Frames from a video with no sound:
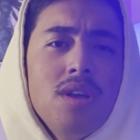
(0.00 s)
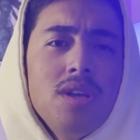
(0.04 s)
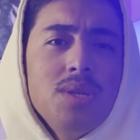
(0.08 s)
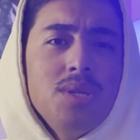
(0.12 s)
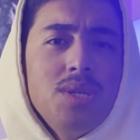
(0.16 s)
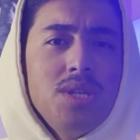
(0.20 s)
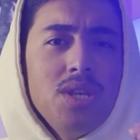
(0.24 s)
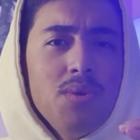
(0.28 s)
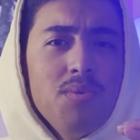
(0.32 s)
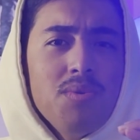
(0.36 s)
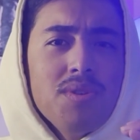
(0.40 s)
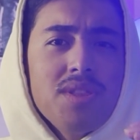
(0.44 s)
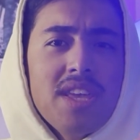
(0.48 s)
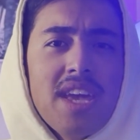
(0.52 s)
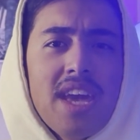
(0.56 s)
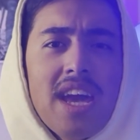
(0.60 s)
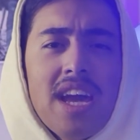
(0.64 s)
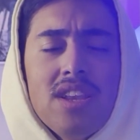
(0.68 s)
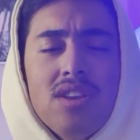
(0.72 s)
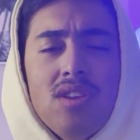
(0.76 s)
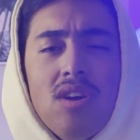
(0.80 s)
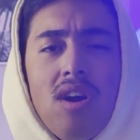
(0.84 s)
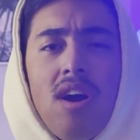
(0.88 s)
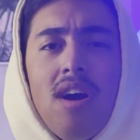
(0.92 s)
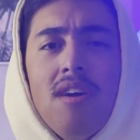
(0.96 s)
see what they
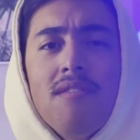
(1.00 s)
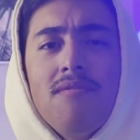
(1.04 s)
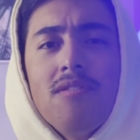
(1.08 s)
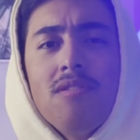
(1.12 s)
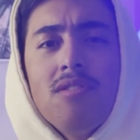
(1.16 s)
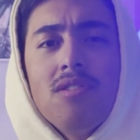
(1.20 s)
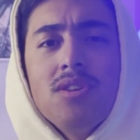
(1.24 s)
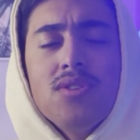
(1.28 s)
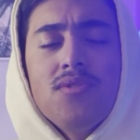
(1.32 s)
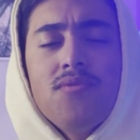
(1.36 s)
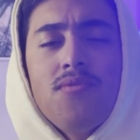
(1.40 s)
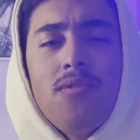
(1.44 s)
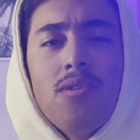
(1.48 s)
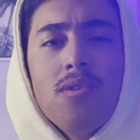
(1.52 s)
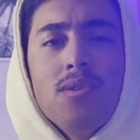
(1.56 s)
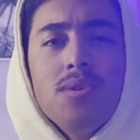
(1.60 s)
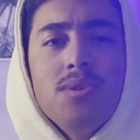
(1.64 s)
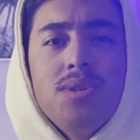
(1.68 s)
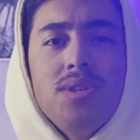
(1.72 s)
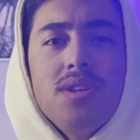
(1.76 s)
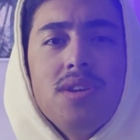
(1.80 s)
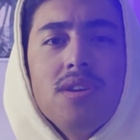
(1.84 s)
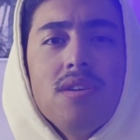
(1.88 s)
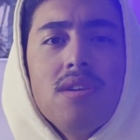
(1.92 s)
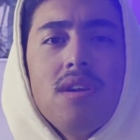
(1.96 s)
had to offer as far
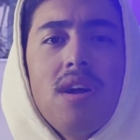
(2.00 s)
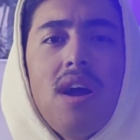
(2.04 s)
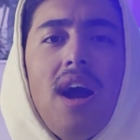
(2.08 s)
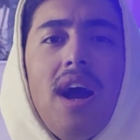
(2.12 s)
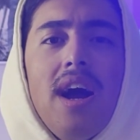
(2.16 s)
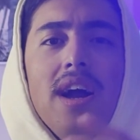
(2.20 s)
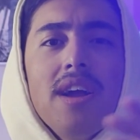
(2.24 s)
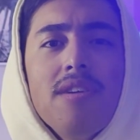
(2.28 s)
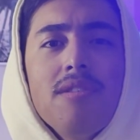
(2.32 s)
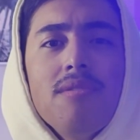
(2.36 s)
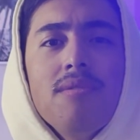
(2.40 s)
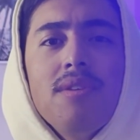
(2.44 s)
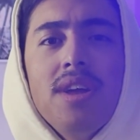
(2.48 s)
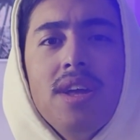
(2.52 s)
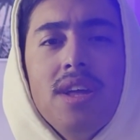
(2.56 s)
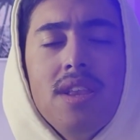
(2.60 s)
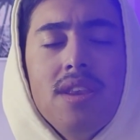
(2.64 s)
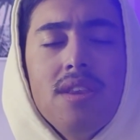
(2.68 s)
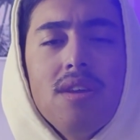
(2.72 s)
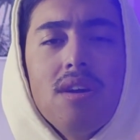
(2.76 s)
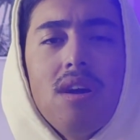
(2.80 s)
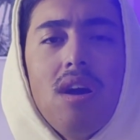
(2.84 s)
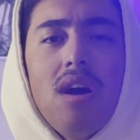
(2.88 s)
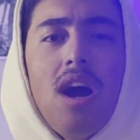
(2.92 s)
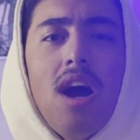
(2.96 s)
as their higher
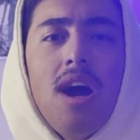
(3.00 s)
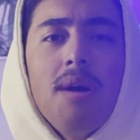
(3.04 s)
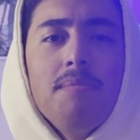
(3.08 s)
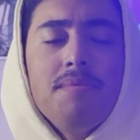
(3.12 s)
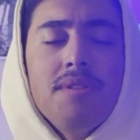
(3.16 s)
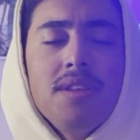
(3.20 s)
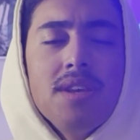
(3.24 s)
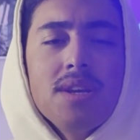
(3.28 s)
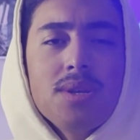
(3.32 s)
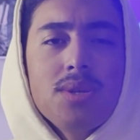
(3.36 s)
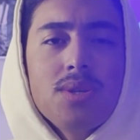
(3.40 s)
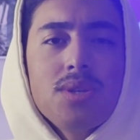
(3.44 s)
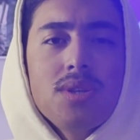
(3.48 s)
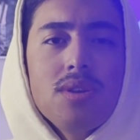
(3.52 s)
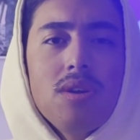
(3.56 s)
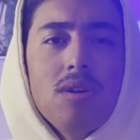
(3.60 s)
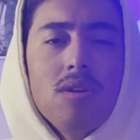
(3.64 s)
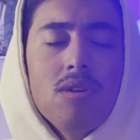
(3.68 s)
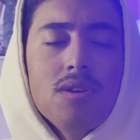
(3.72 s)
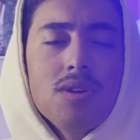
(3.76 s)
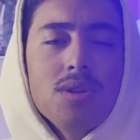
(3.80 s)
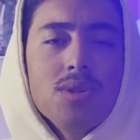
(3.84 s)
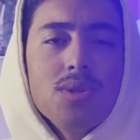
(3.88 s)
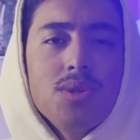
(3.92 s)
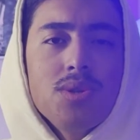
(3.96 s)
end optics
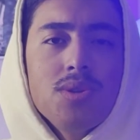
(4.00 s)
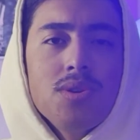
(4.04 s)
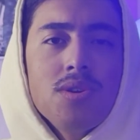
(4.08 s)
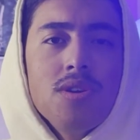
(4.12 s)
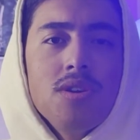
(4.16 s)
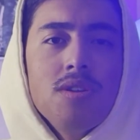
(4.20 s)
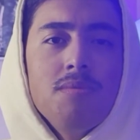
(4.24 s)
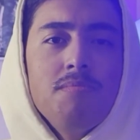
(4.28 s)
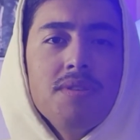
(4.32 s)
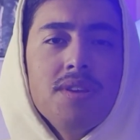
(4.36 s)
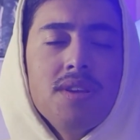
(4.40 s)
are concerned.